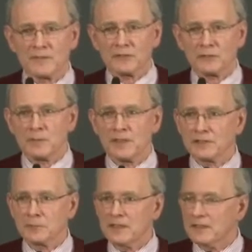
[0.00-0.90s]
This will be
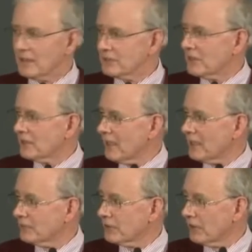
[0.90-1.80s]
a speed test at the
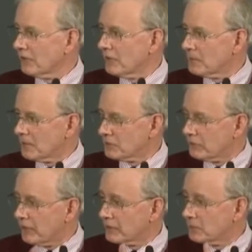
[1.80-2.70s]
end for the three, because
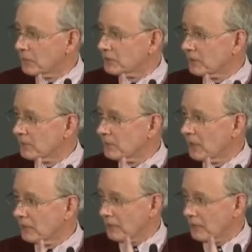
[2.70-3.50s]
you've heard about some of them